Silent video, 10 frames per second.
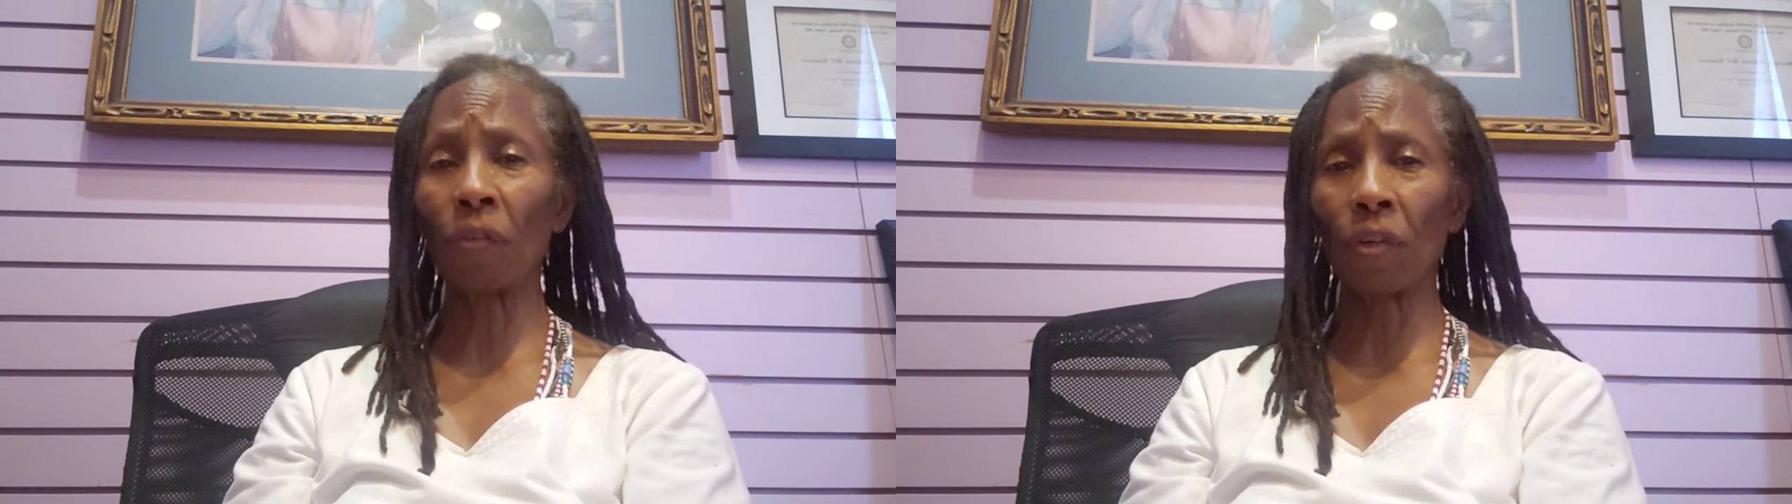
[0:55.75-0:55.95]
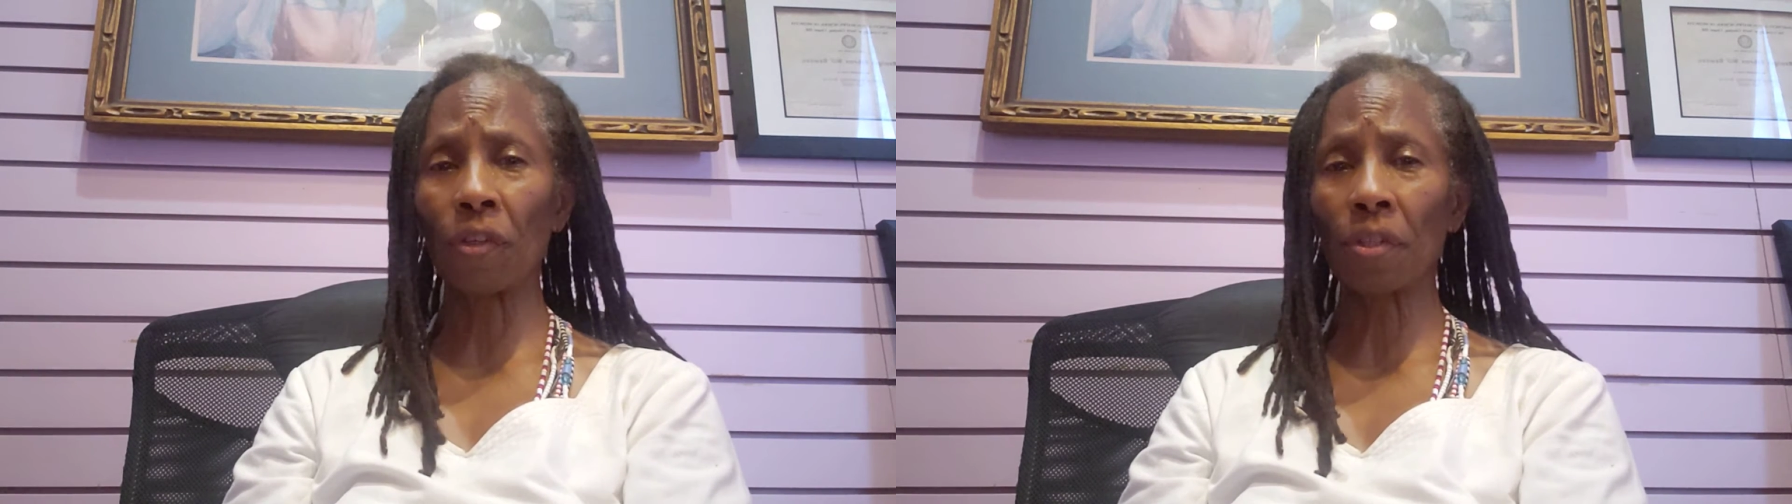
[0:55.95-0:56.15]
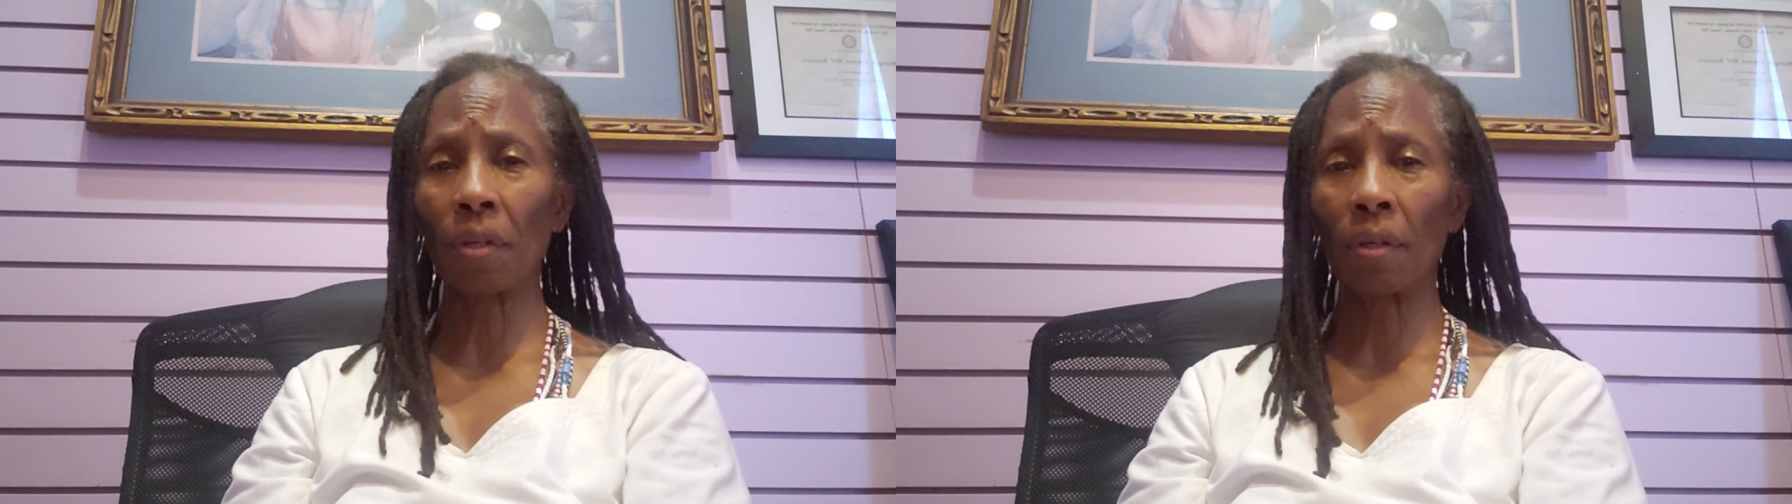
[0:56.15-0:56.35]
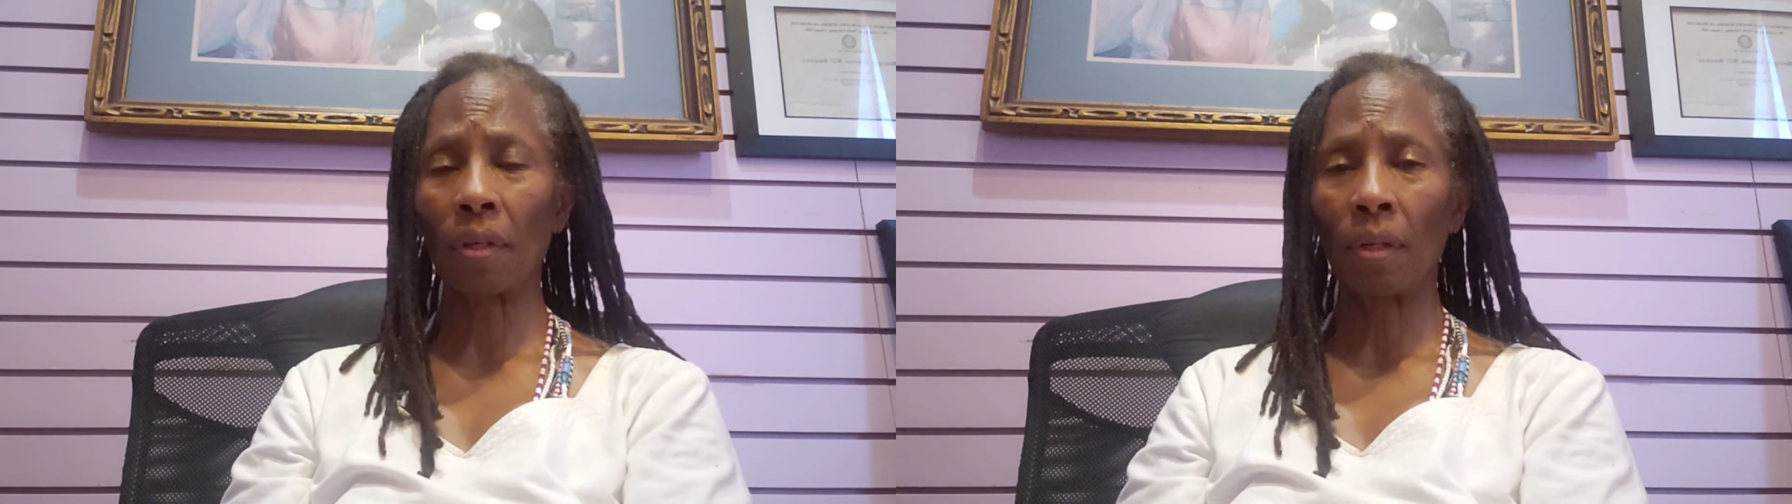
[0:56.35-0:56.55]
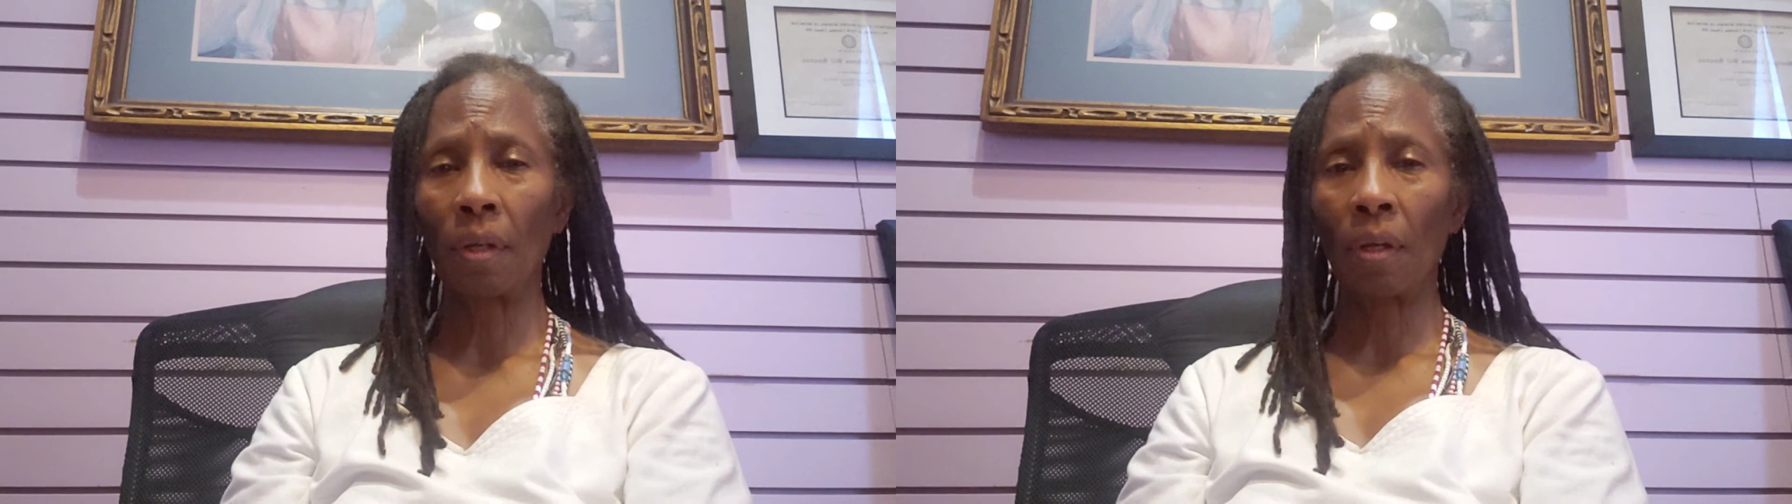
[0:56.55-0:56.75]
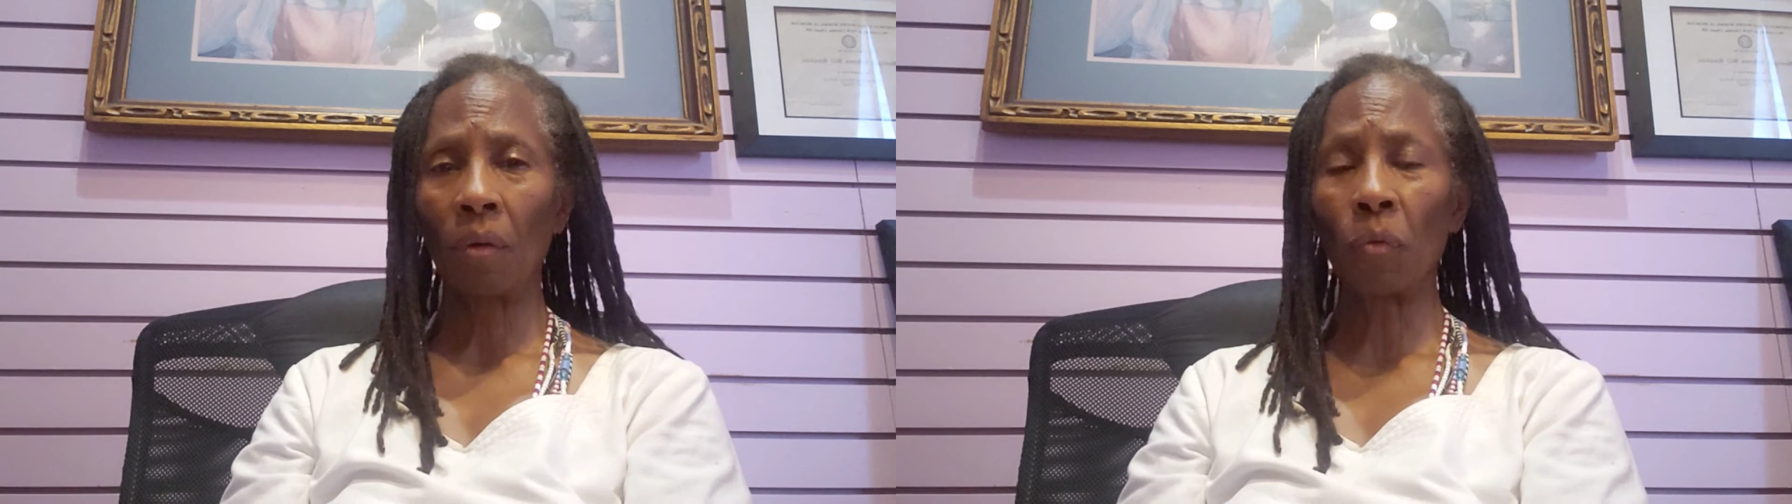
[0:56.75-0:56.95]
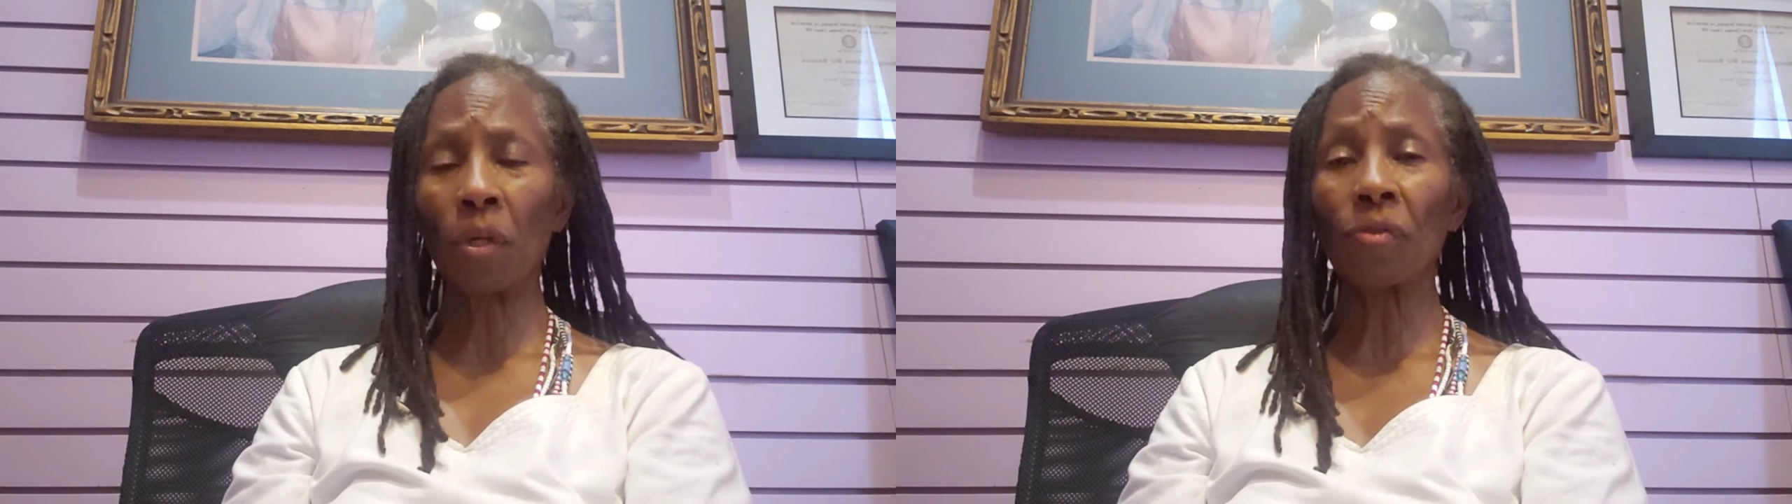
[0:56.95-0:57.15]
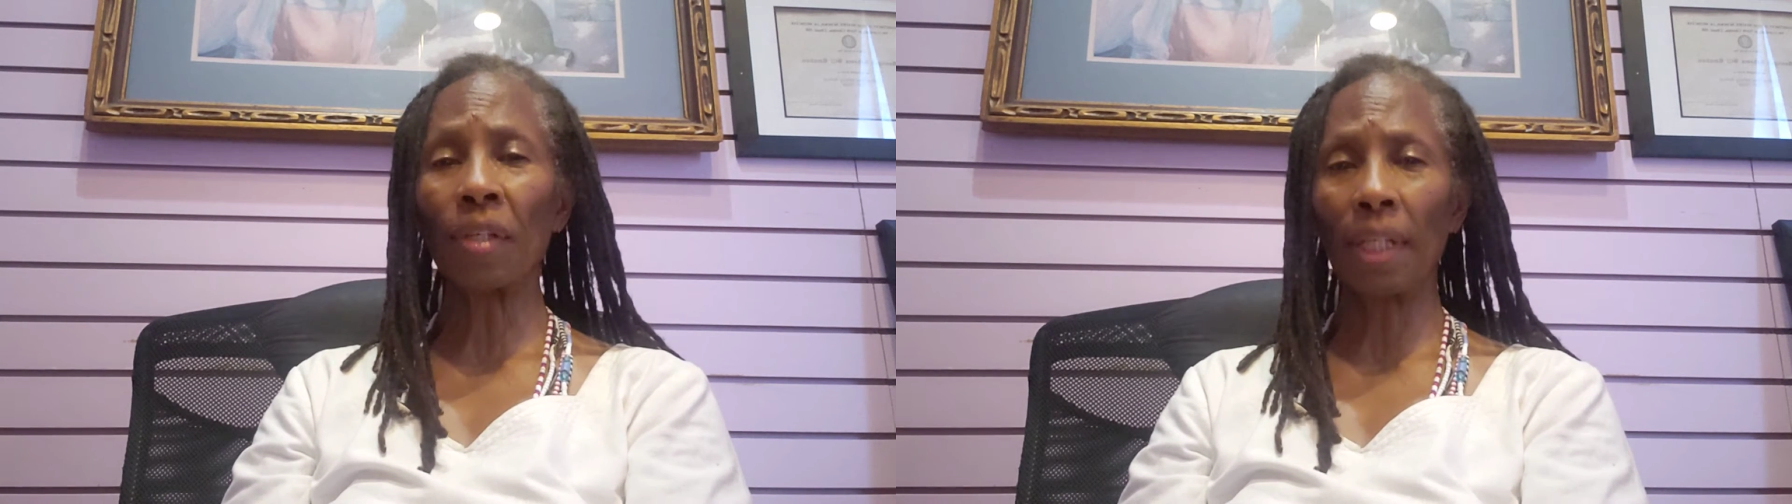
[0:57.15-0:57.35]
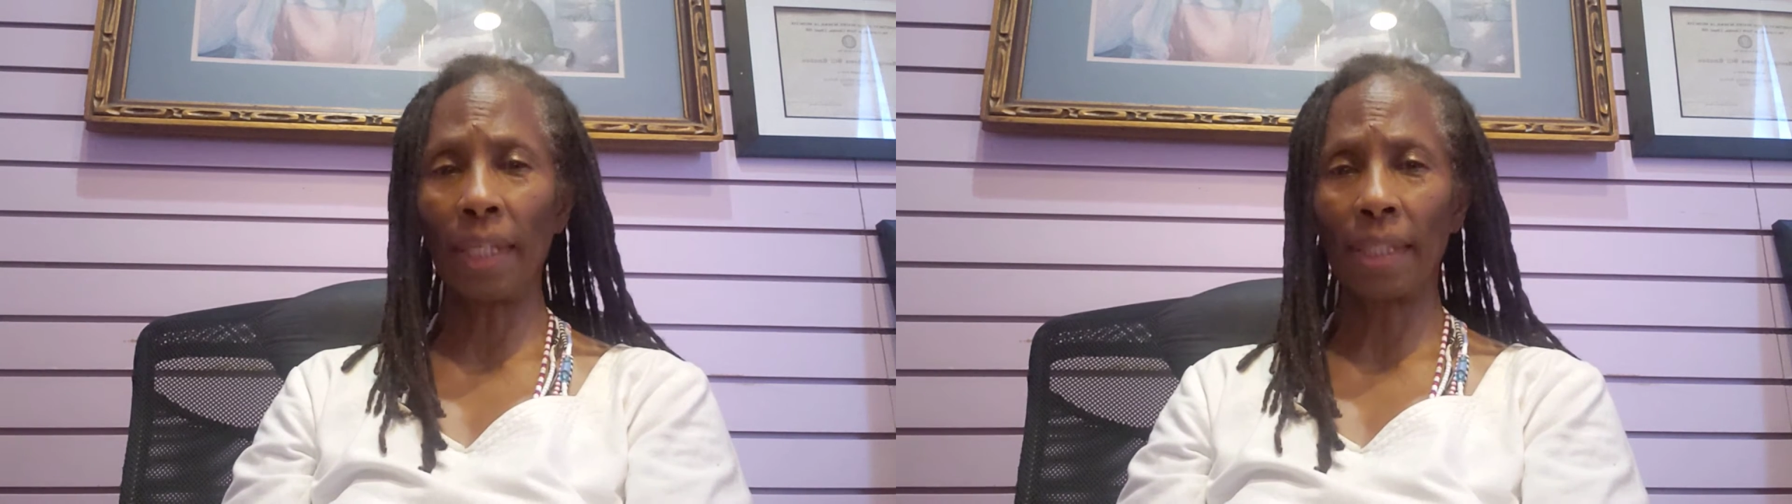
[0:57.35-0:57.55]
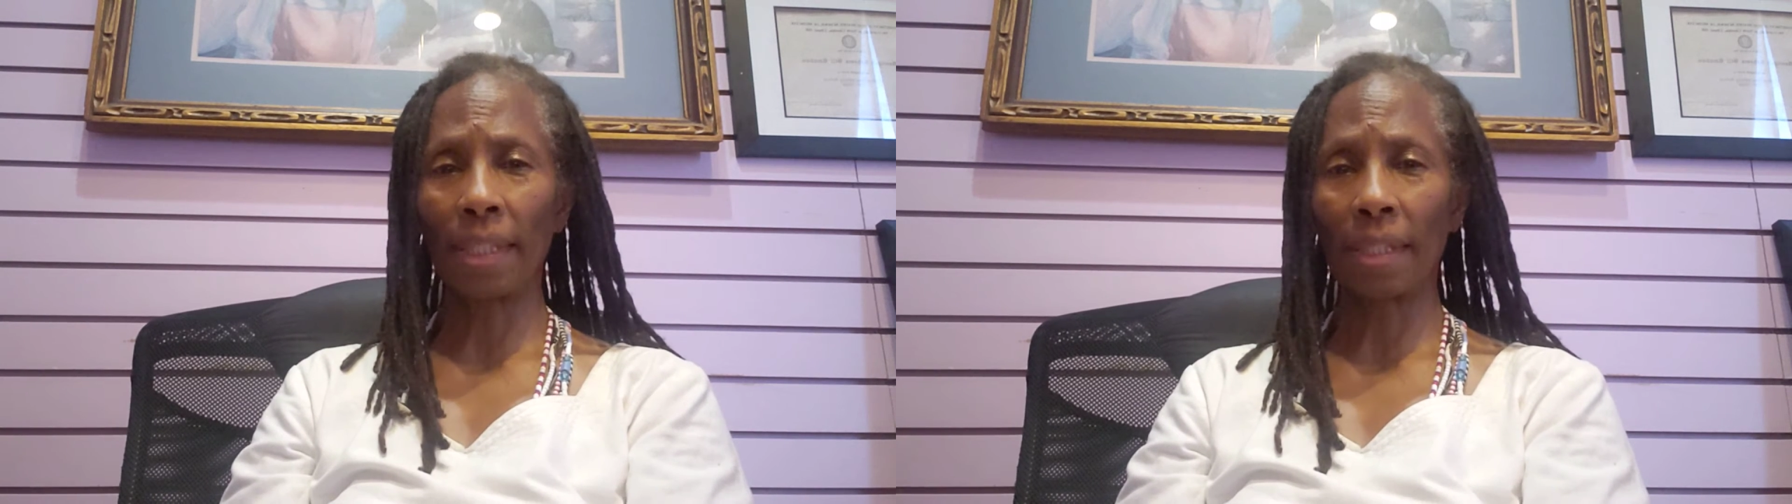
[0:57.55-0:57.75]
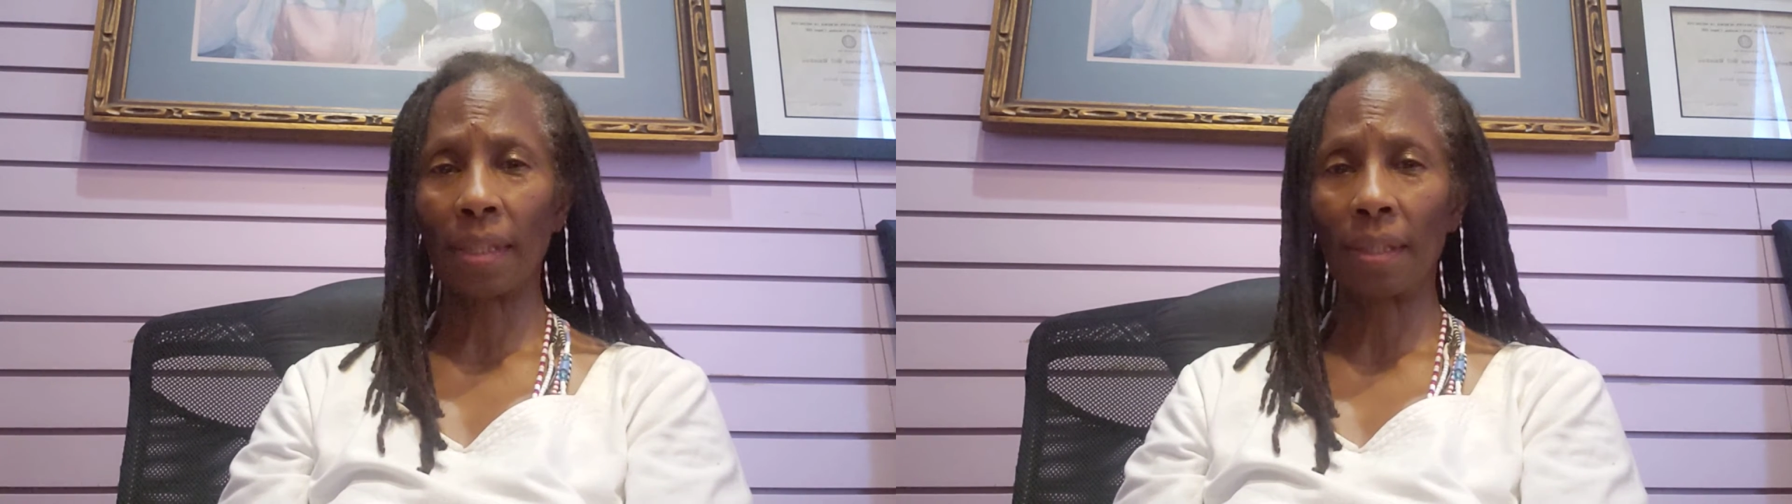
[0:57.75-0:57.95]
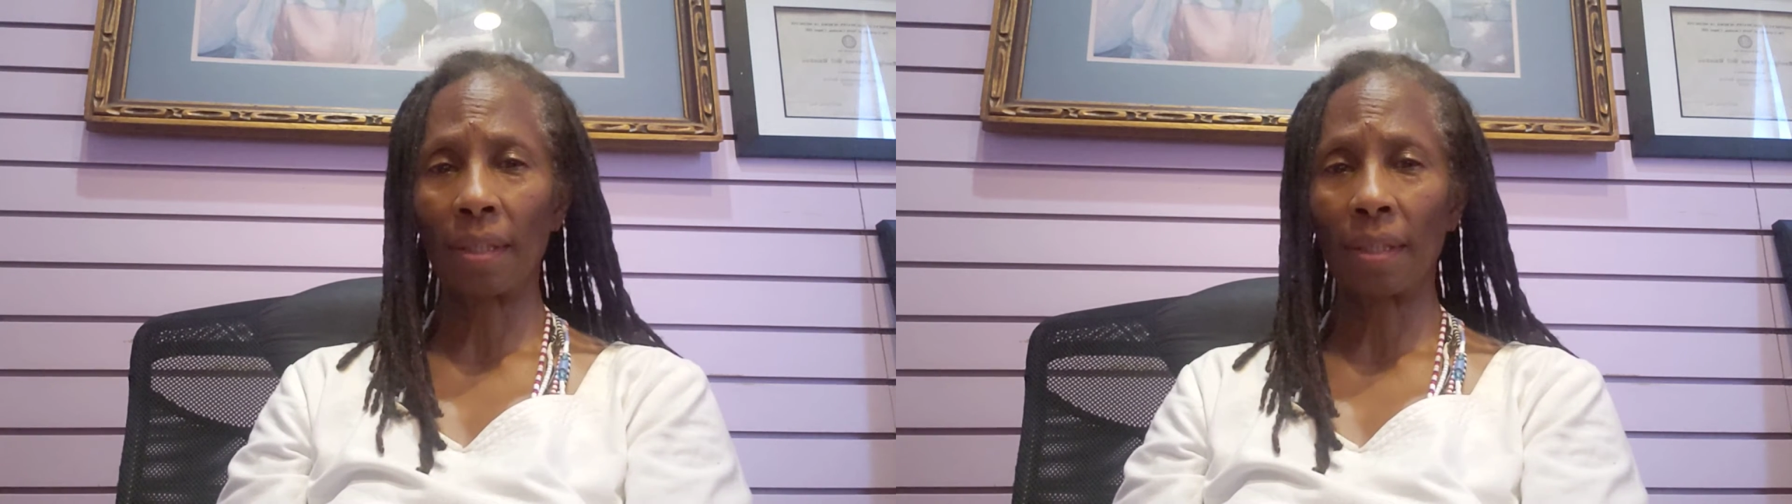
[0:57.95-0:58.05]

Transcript: first was released.